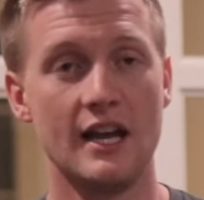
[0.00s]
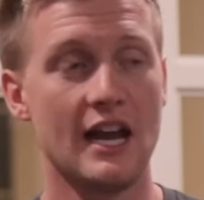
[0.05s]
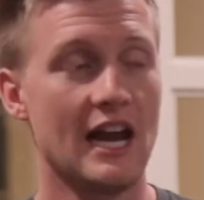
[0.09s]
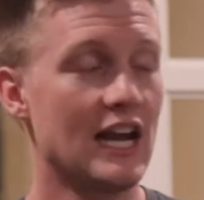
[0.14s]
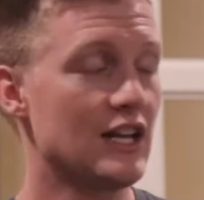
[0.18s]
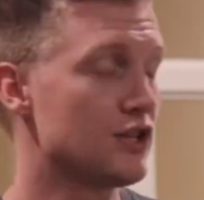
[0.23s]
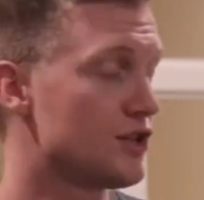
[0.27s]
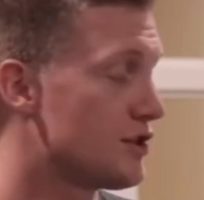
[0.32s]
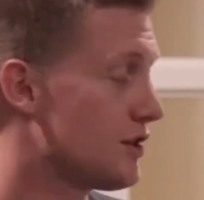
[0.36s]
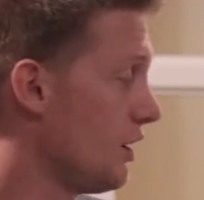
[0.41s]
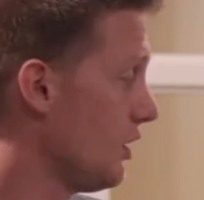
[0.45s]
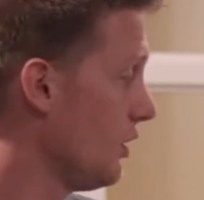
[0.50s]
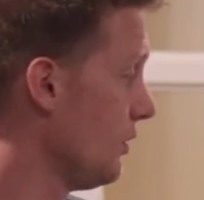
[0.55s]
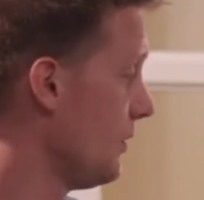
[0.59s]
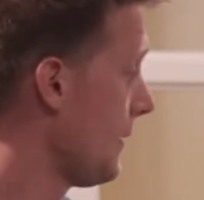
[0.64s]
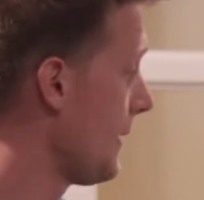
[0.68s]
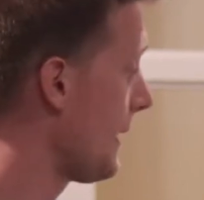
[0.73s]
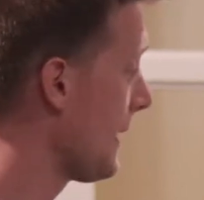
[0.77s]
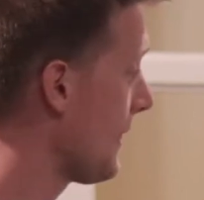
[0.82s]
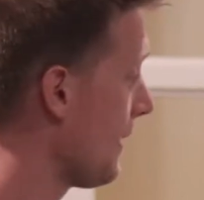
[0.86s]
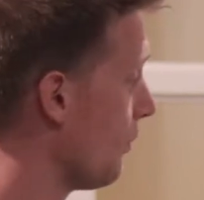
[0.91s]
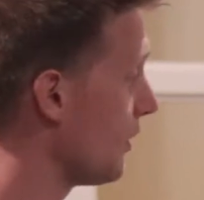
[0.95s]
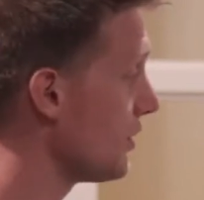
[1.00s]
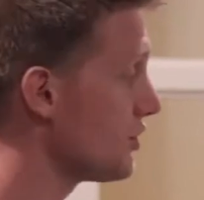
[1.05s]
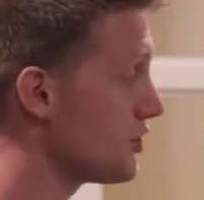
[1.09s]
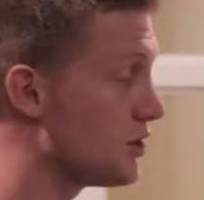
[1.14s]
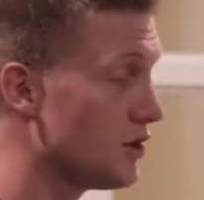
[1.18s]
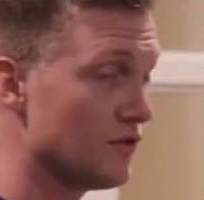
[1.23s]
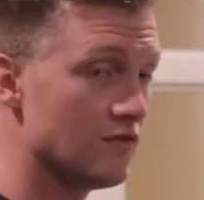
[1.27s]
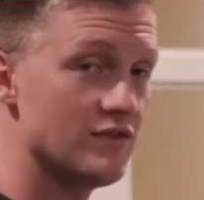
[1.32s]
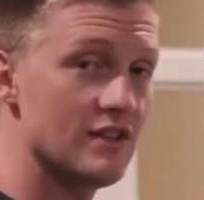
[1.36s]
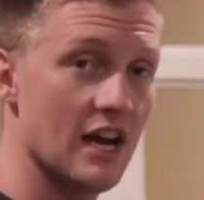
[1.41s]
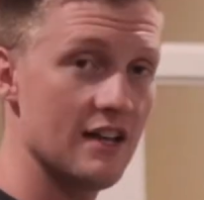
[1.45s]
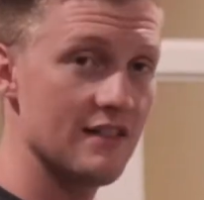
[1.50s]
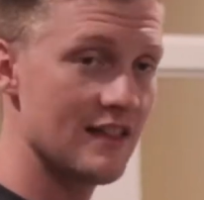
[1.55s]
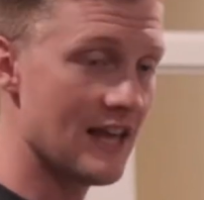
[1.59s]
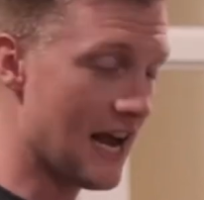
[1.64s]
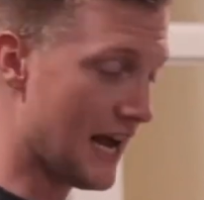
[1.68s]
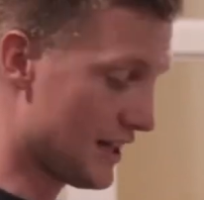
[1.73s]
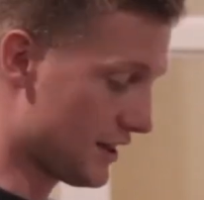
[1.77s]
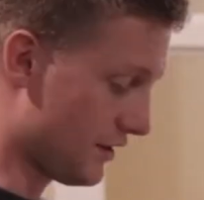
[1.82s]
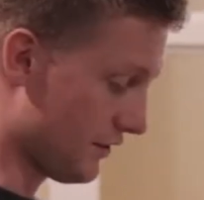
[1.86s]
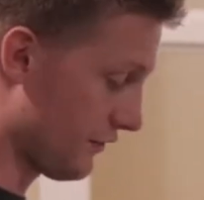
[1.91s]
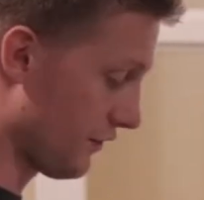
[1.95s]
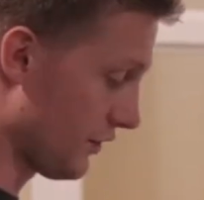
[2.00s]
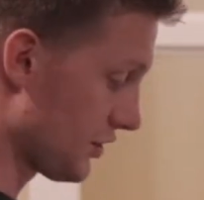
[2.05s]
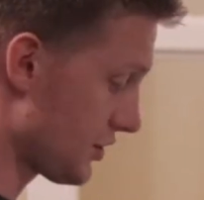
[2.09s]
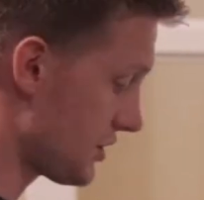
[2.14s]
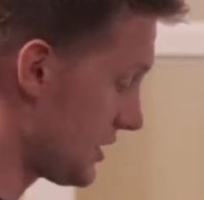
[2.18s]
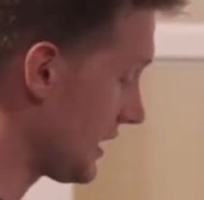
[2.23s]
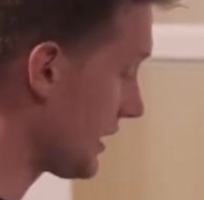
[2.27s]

And so once you've done that, the first